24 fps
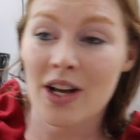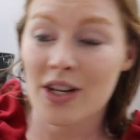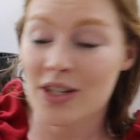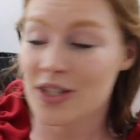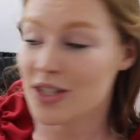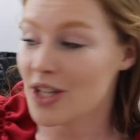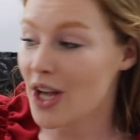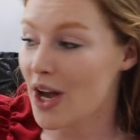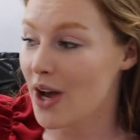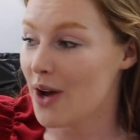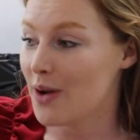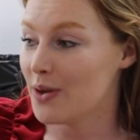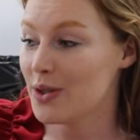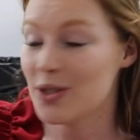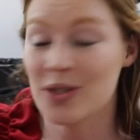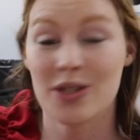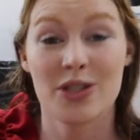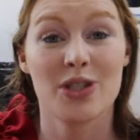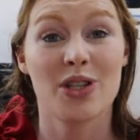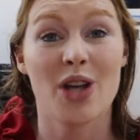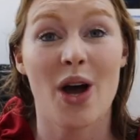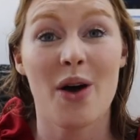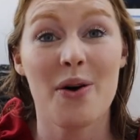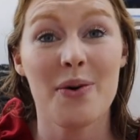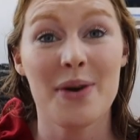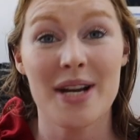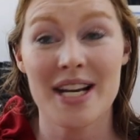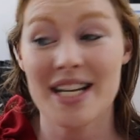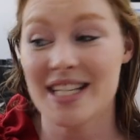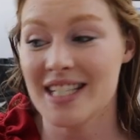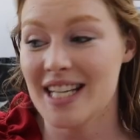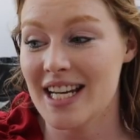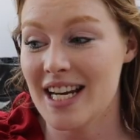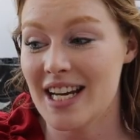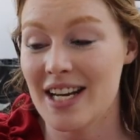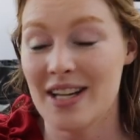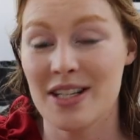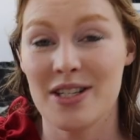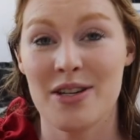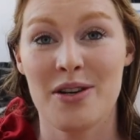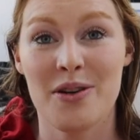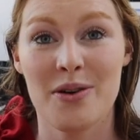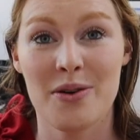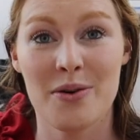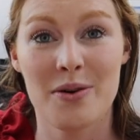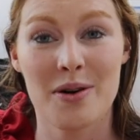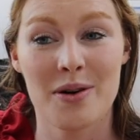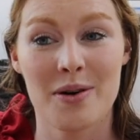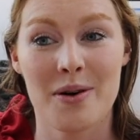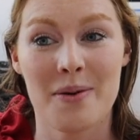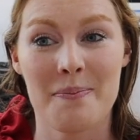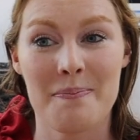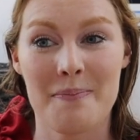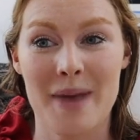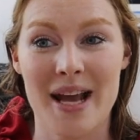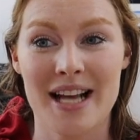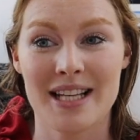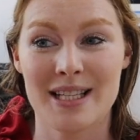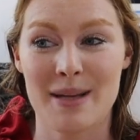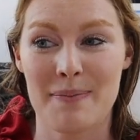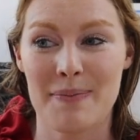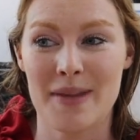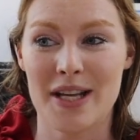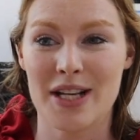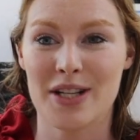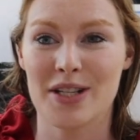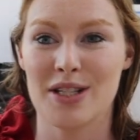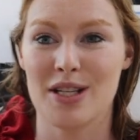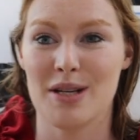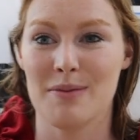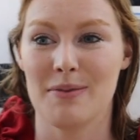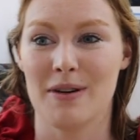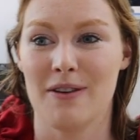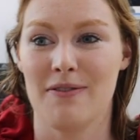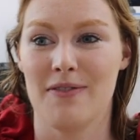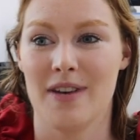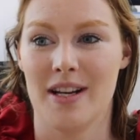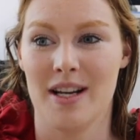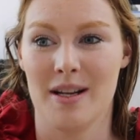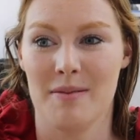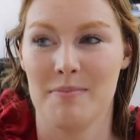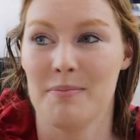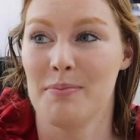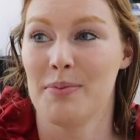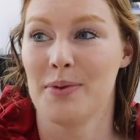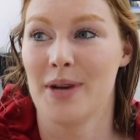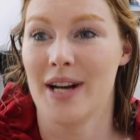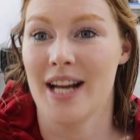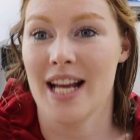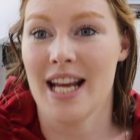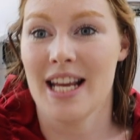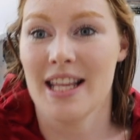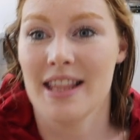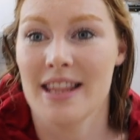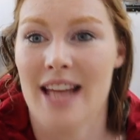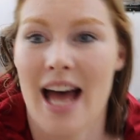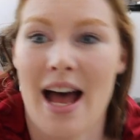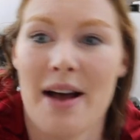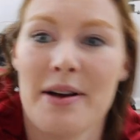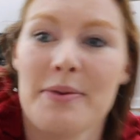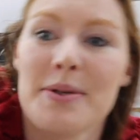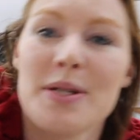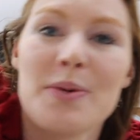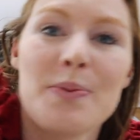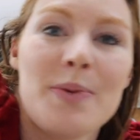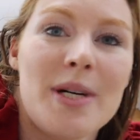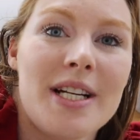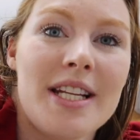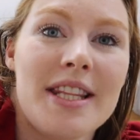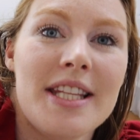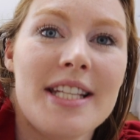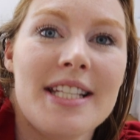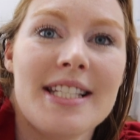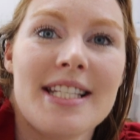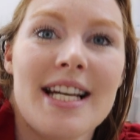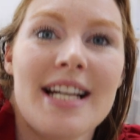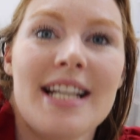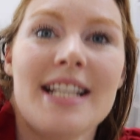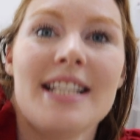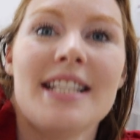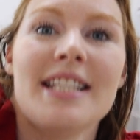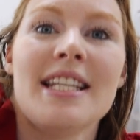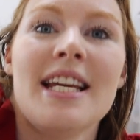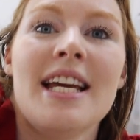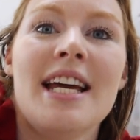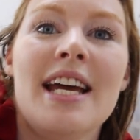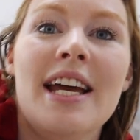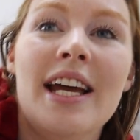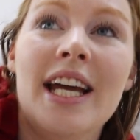So easy to make something super fun and pretty. That was one of the designs.